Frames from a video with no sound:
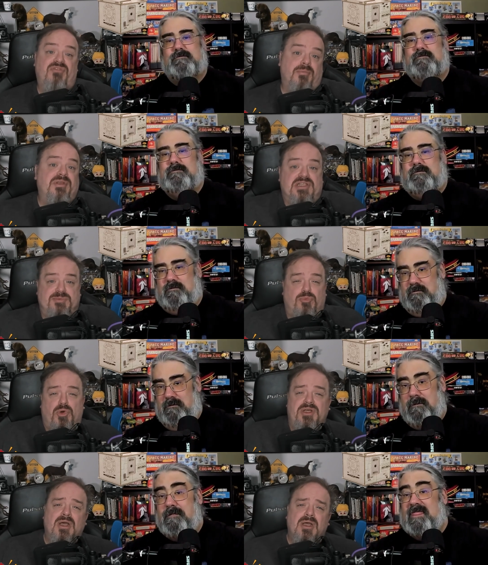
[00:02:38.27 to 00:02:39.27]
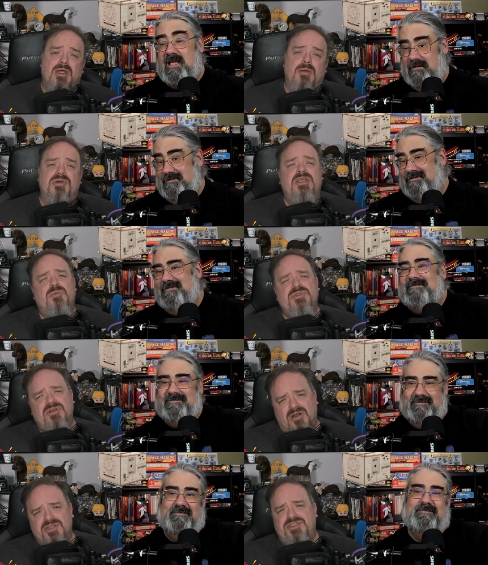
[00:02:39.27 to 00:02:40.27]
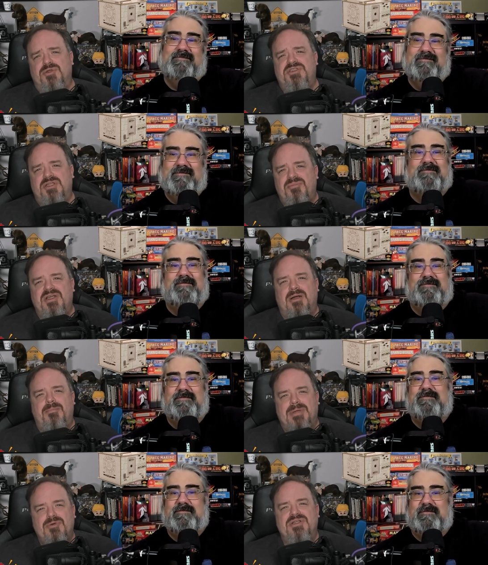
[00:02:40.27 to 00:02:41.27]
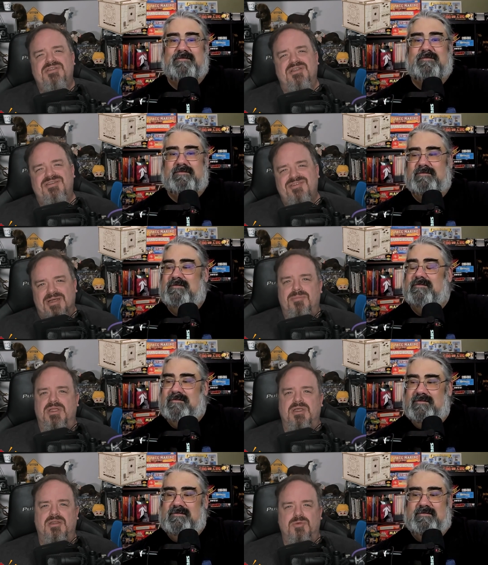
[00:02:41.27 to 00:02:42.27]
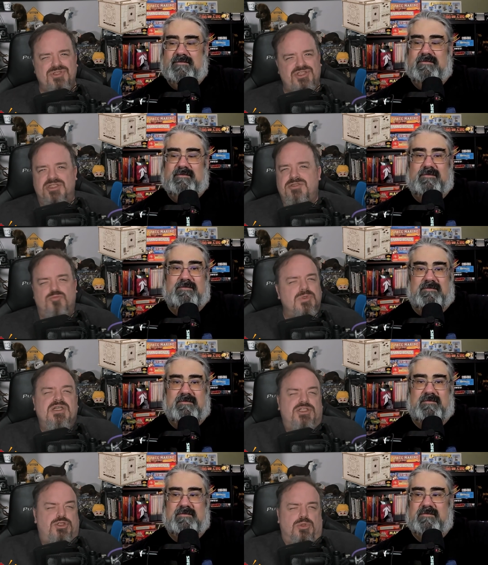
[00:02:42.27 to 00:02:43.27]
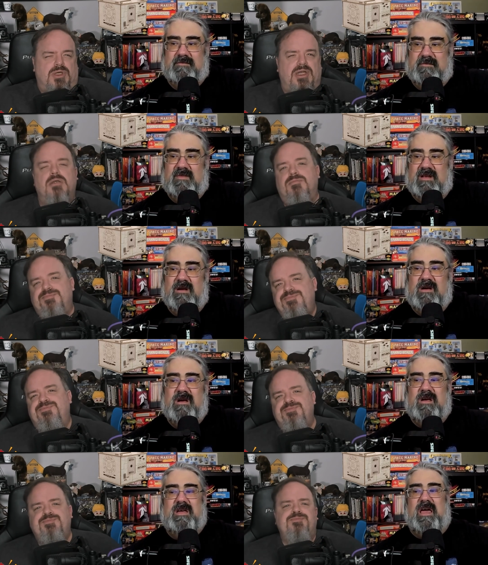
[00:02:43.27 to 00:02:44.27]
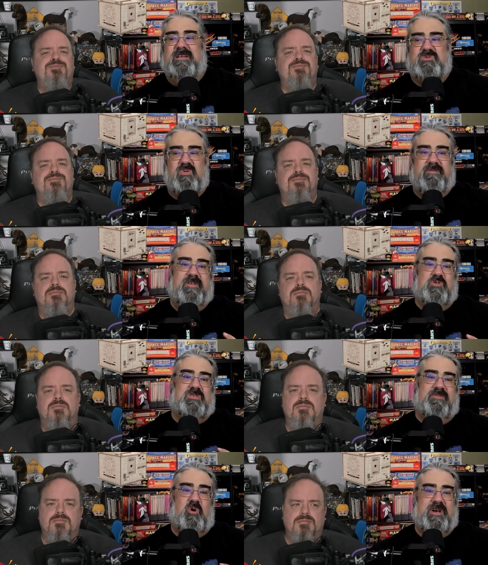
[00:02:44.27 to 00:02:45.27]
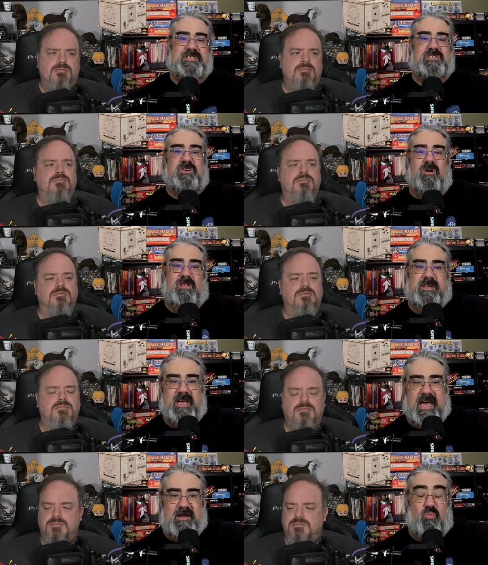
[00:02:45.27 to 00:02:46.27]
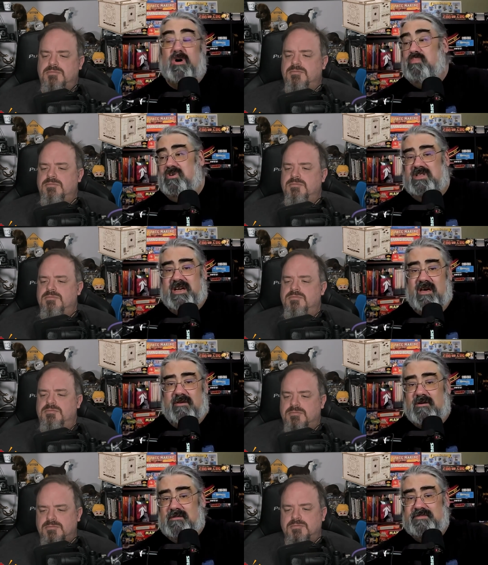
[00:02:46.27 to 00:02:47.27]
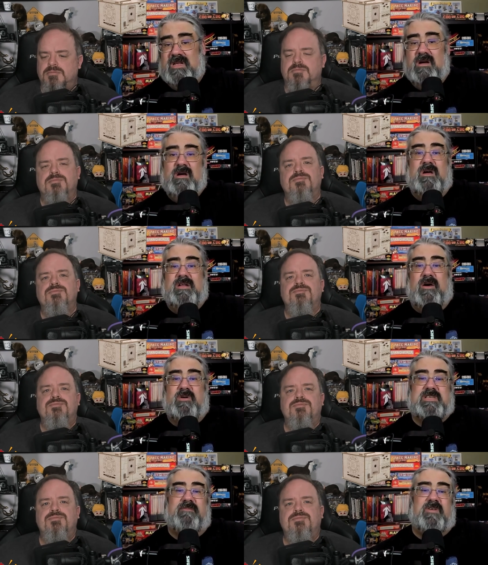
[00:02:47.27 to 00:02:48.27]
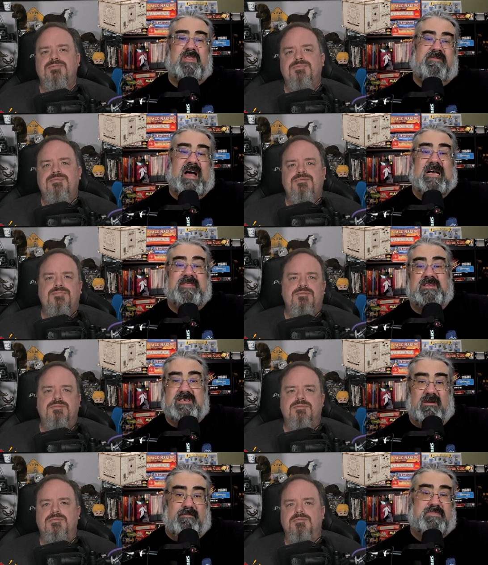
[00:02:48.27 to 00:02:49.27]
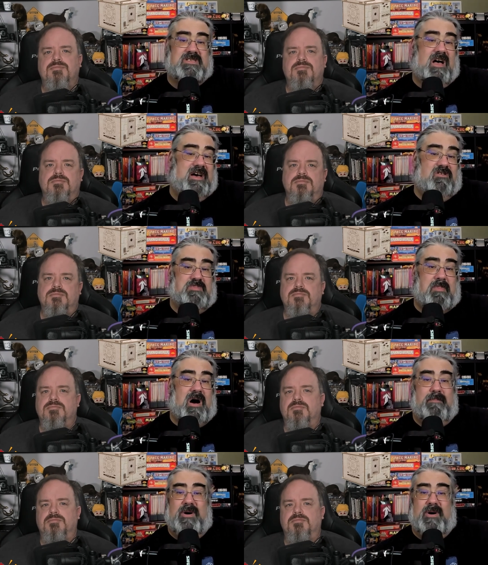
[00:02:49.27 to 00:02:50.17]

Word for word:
Speaker 1: them at this point, but there was also something about its assembly that was just reassuring.
Speaker 2: Now, this one feels very solid and well put together. Now, except for the fact that some sliders pop